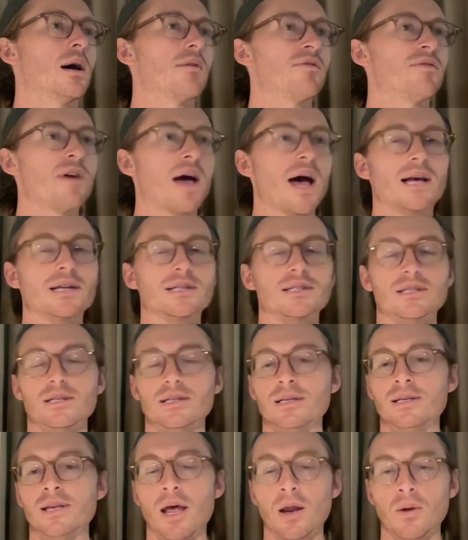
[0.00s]

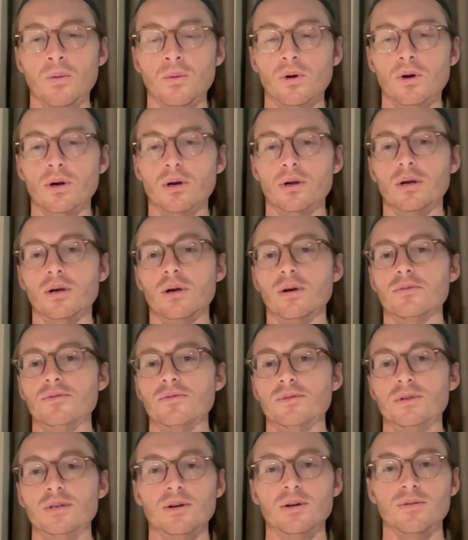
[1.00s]
vast network
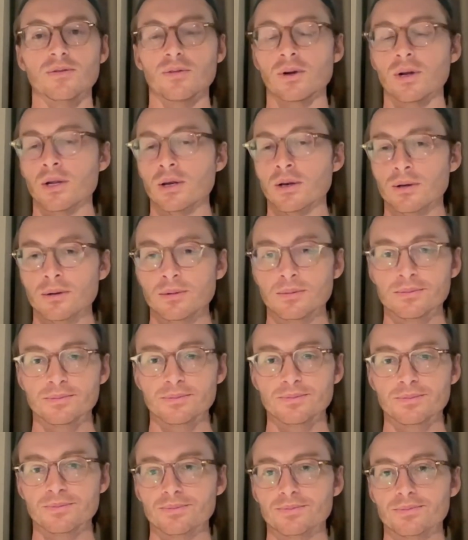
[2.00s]
of different
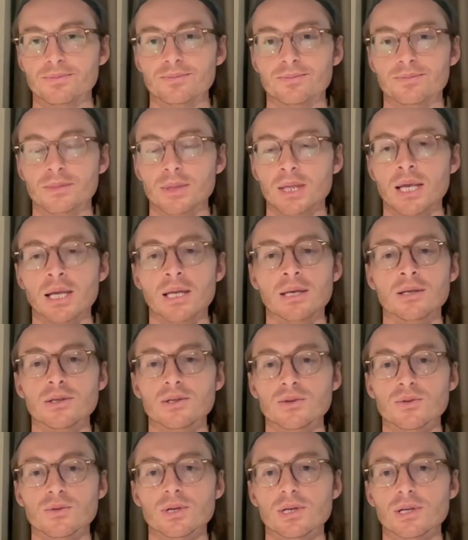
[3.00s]

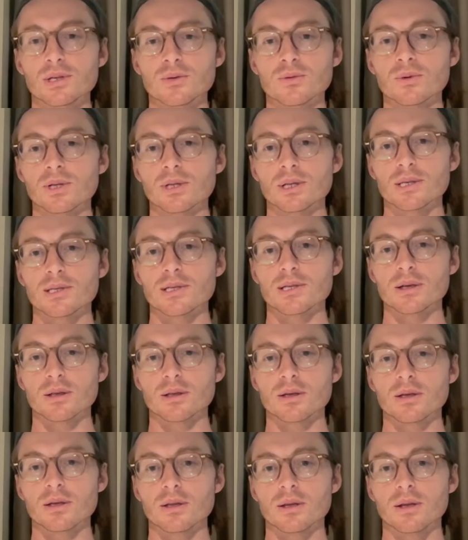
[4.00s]
industries,
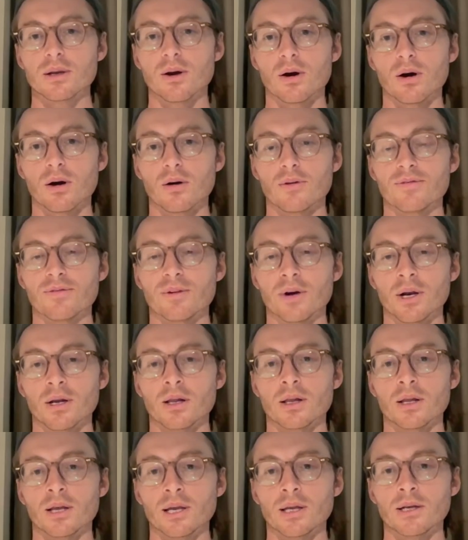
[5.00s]
realistically, that all
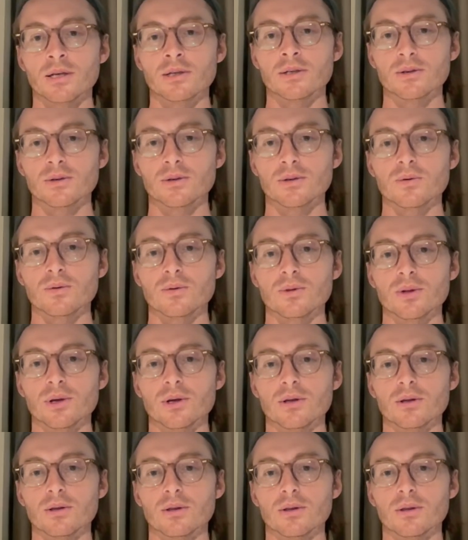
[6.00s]
funnel into
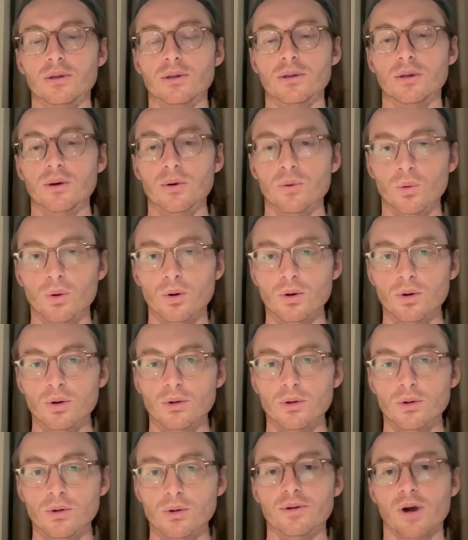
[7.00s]
the world
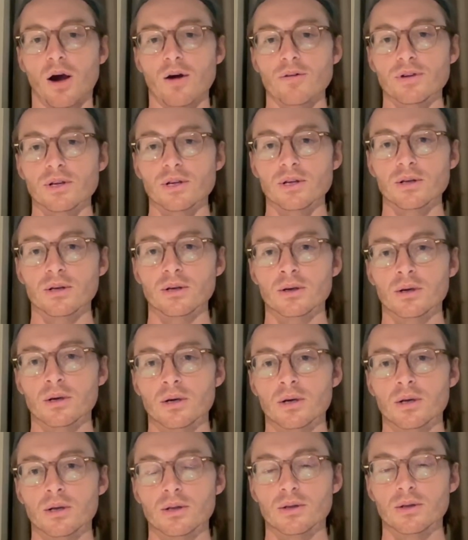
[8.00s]
of coffee.
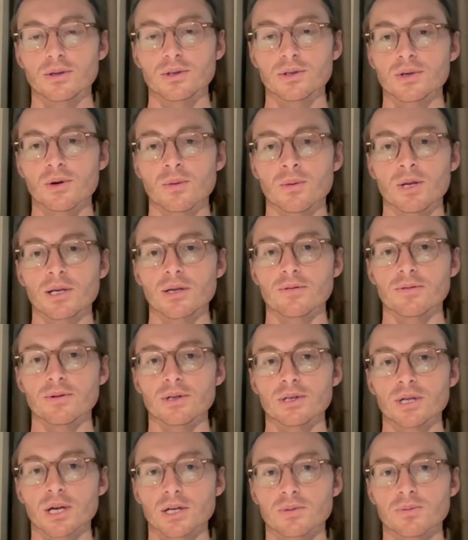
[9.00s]
There's just so many
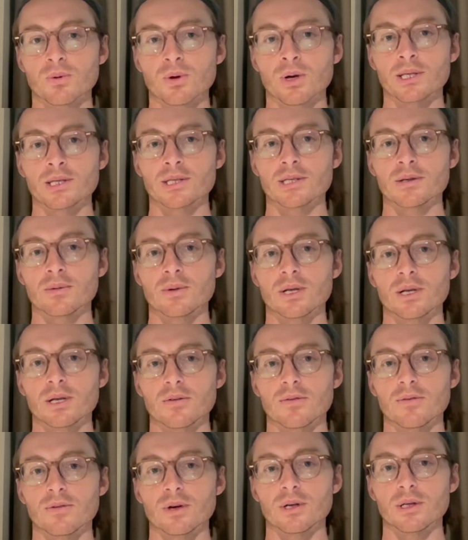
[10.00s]
different touch points, so many
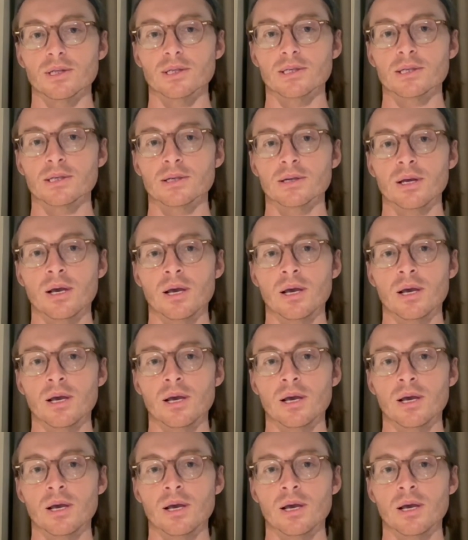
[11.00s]
different